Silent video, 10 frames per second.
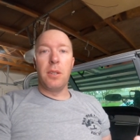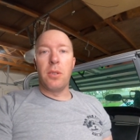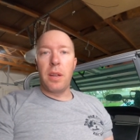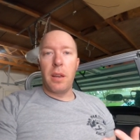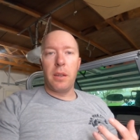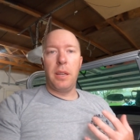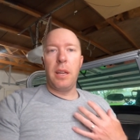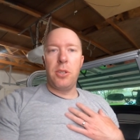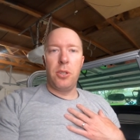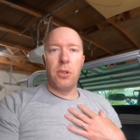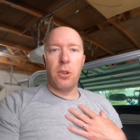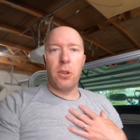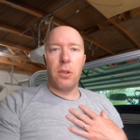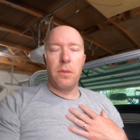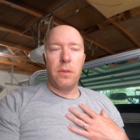You know, get
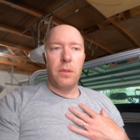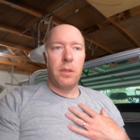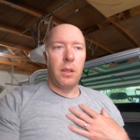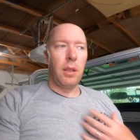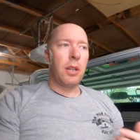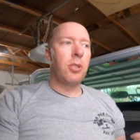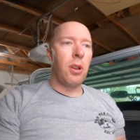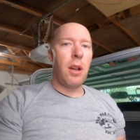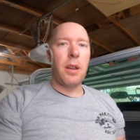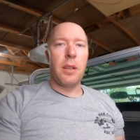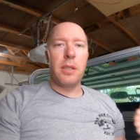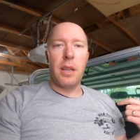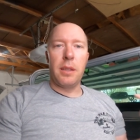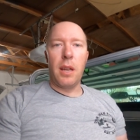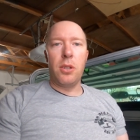your electronics,
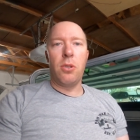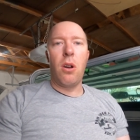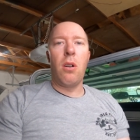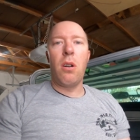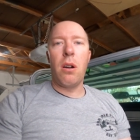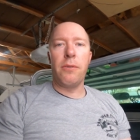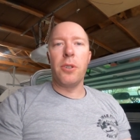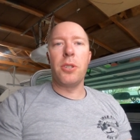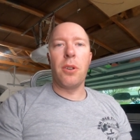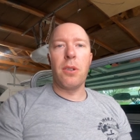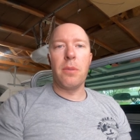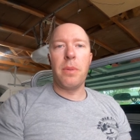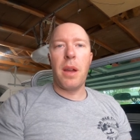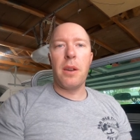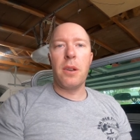get that draw off your starter
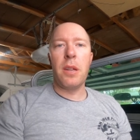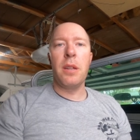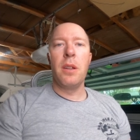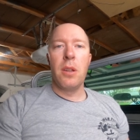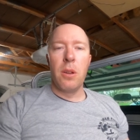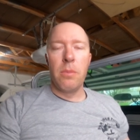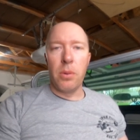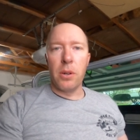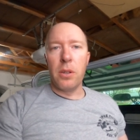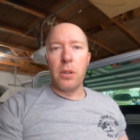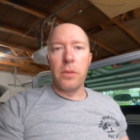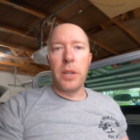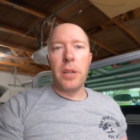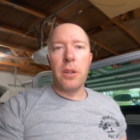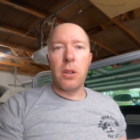battery, put it
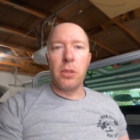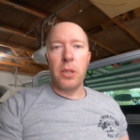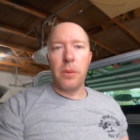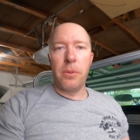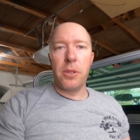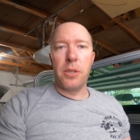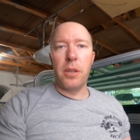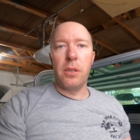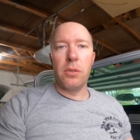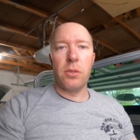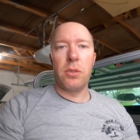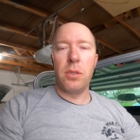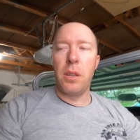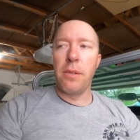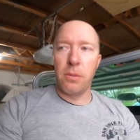over here, clear up your signals.
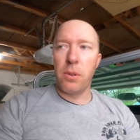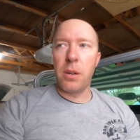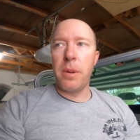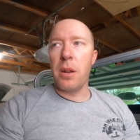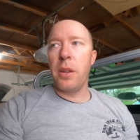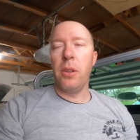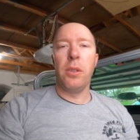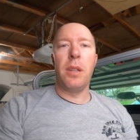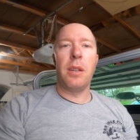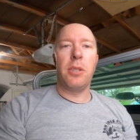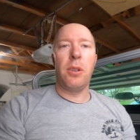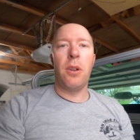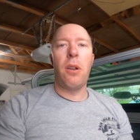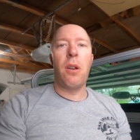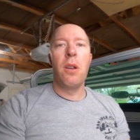Never worry about killing that
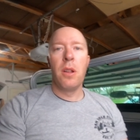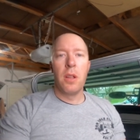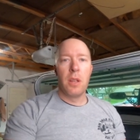starter.